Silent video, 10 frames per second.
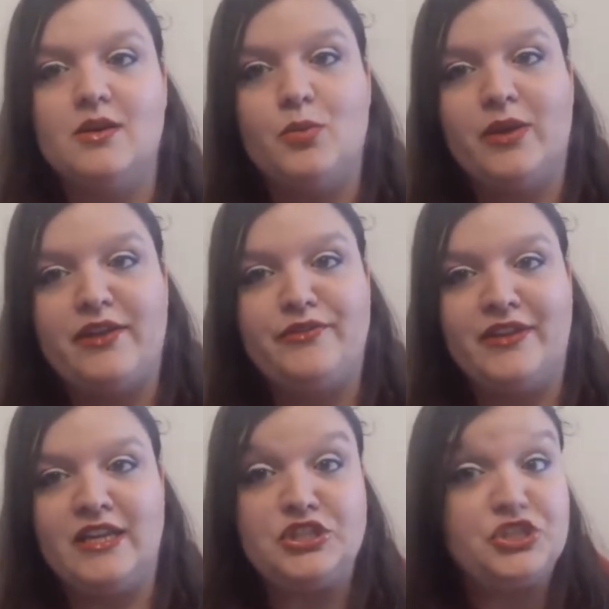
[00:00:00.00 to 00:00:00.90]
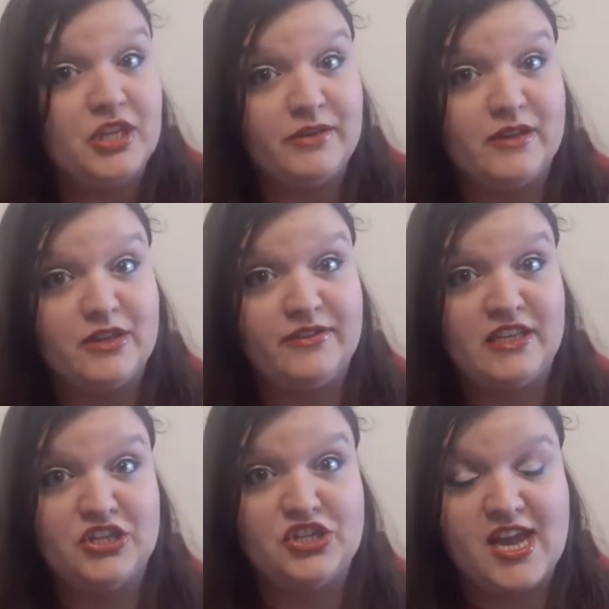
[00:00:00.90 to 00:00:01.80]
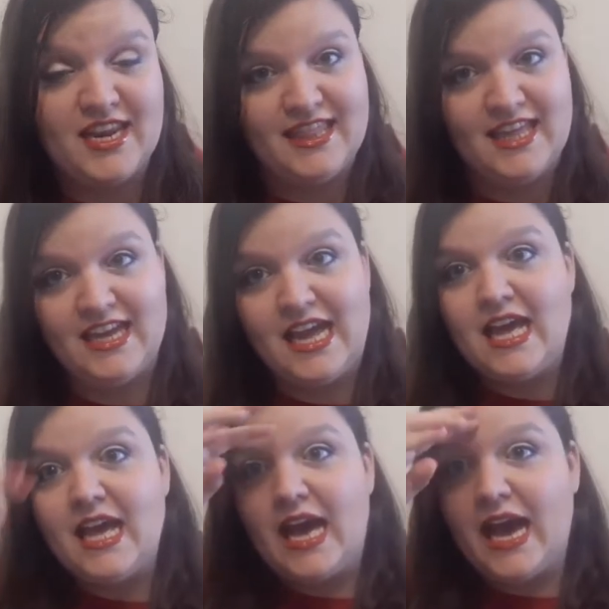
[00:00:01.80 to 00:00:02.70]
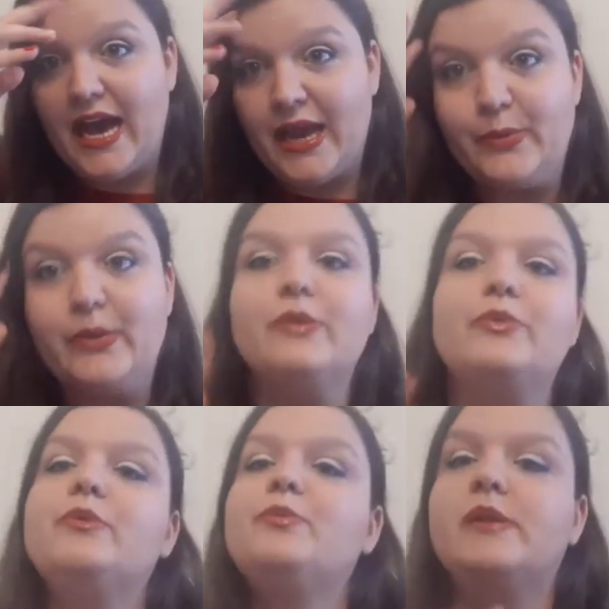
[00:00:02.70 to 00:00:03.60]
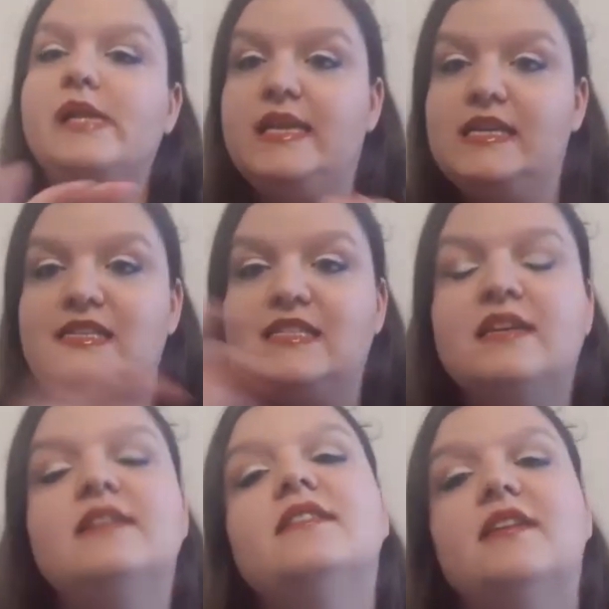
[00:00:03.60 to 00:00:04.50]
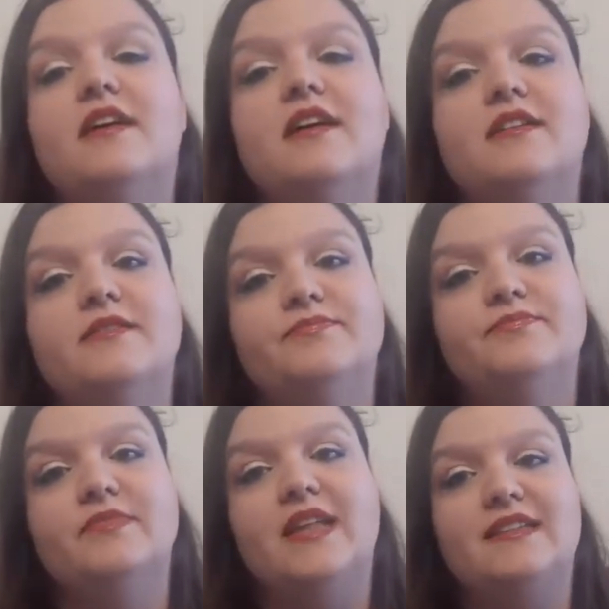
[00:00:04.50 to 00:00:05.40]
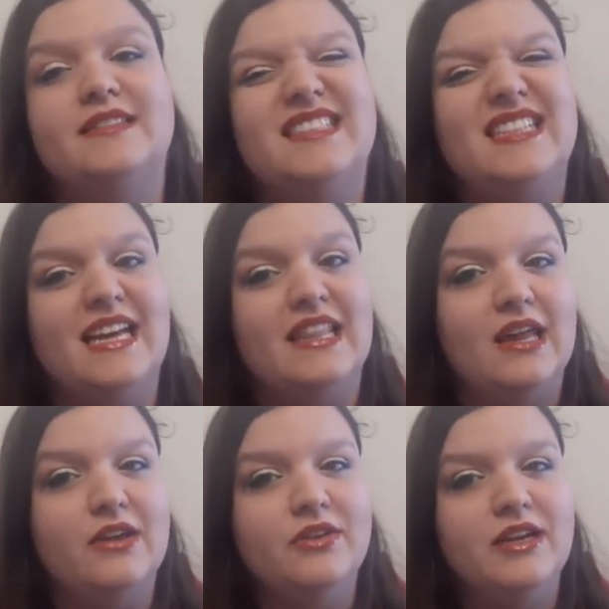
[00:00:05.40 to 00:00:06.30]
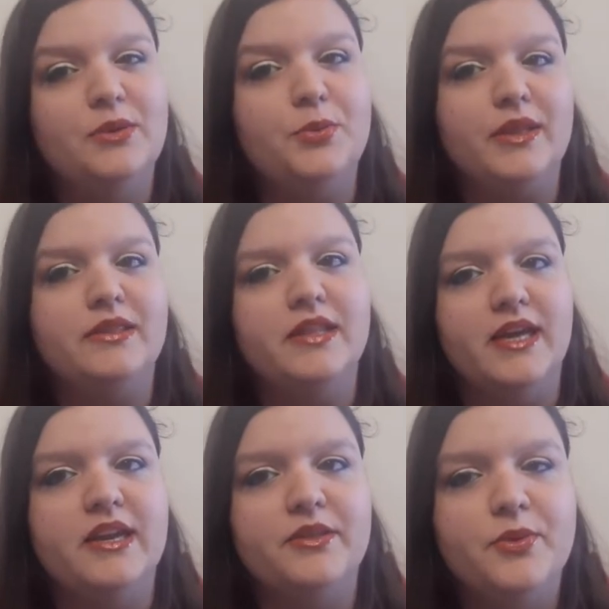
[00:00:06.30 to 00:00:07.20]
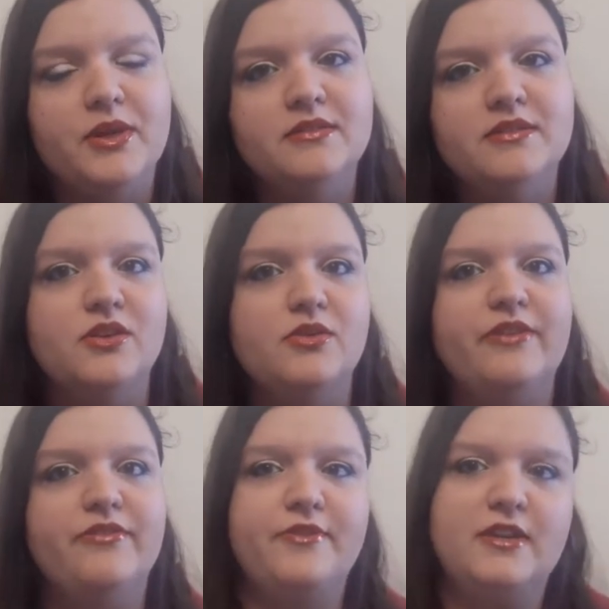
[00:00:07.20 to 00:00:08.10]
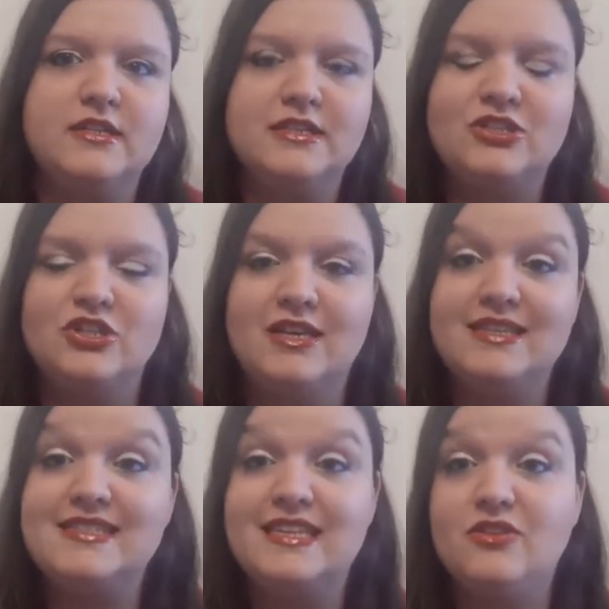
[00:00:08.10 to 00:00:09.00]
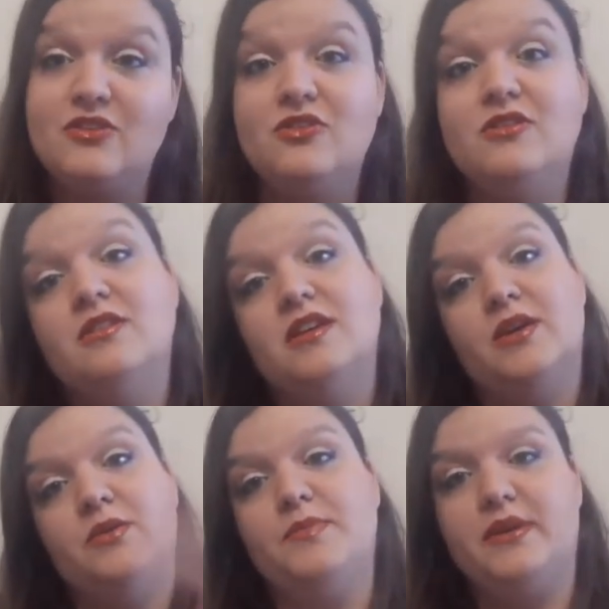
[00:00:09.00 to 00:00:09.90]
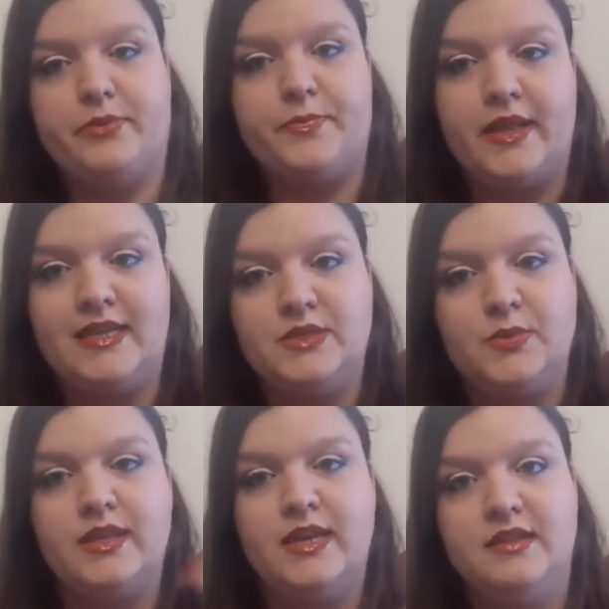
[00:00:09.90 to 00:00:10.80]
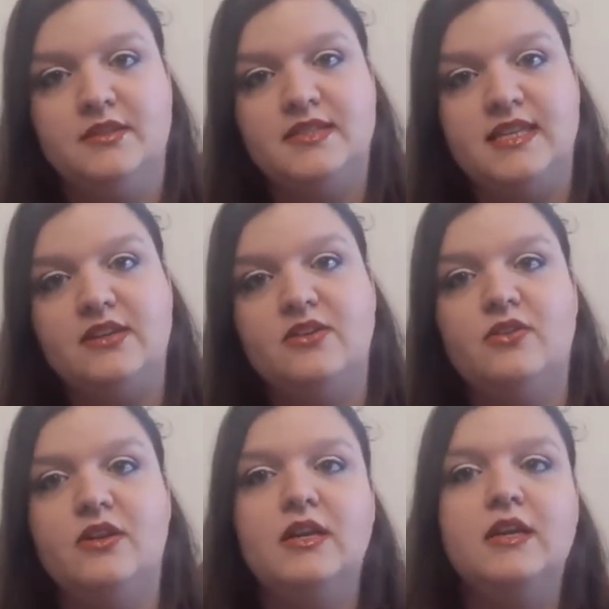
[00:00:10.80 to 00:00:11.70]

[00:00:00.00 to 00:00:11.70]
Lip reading: when I finish, if I finish anything, I will replace that category with another one. So if I finish a single, it will be replaced with another single,